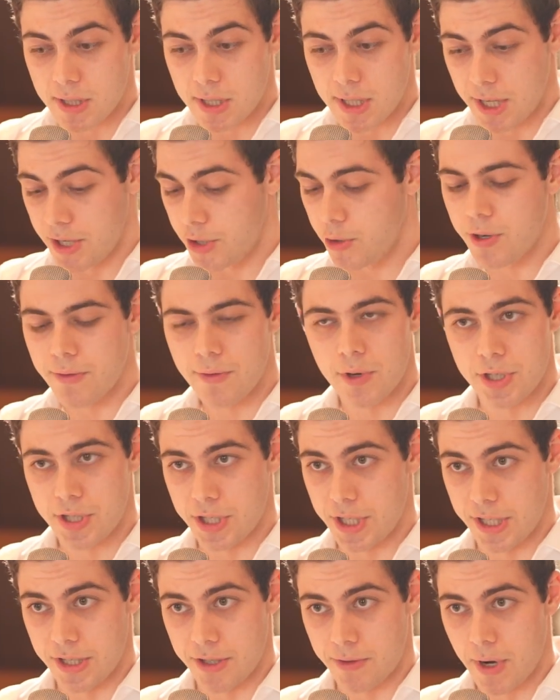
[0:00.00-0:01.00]

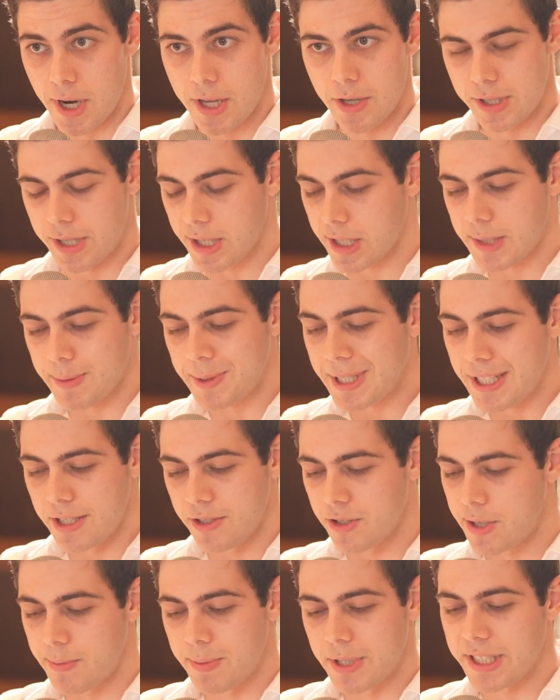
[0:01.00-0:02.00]
universities, right? You
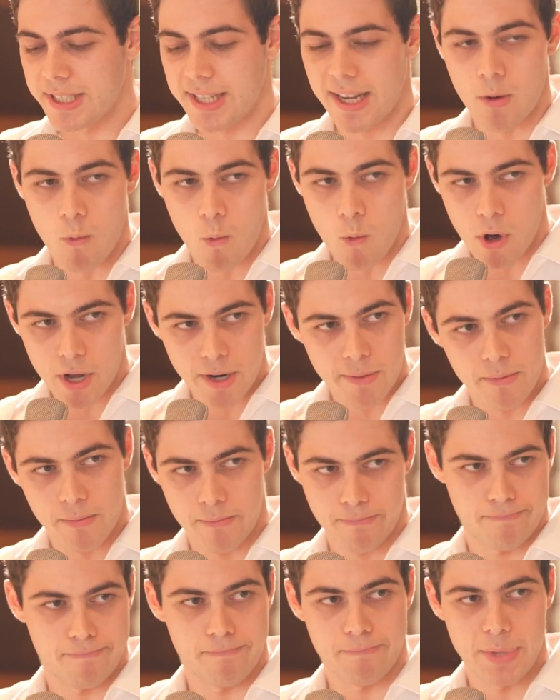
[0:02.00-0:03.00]
typically take one
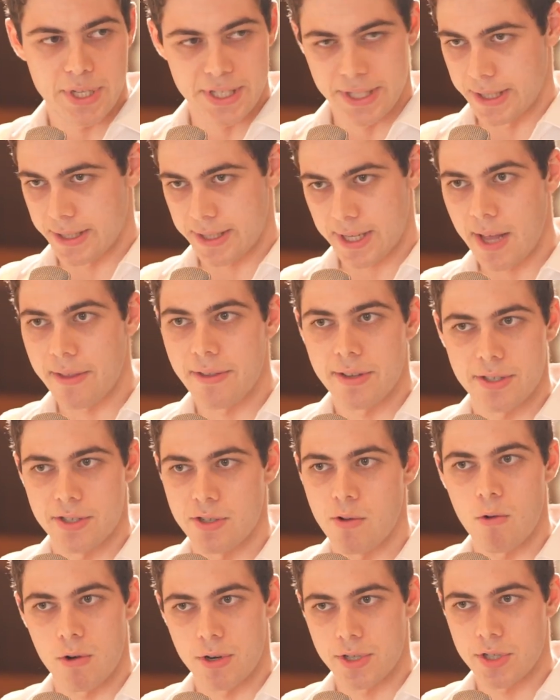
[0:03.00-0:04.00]
business ethics
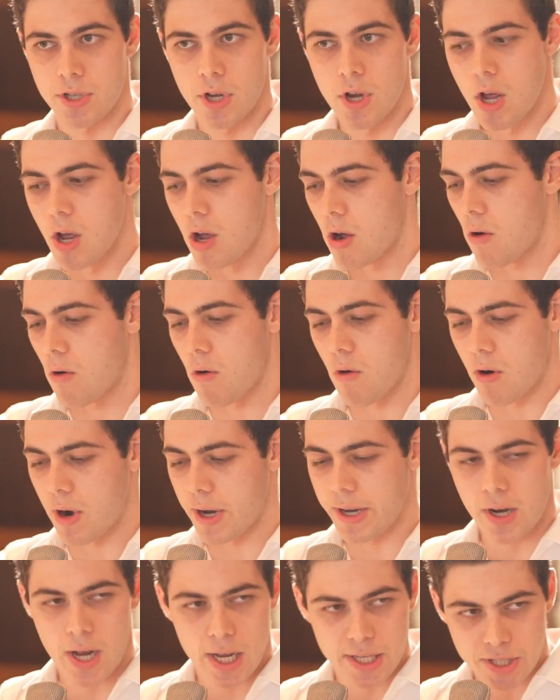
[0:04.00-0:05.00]
course, or
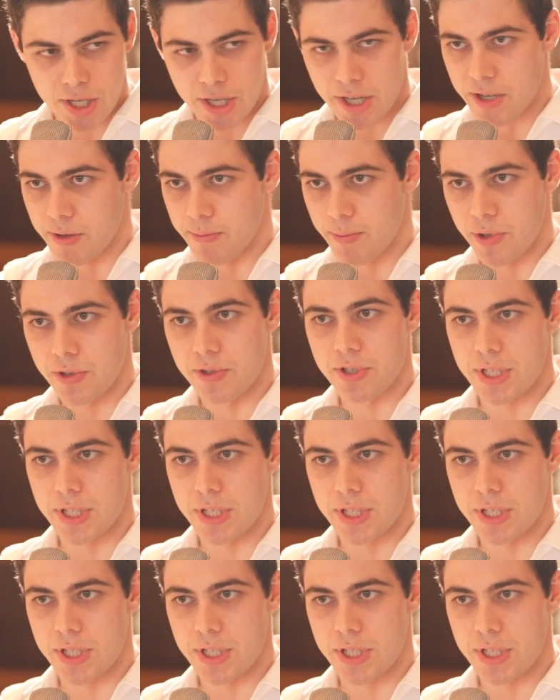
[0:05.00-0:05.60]
I studied computer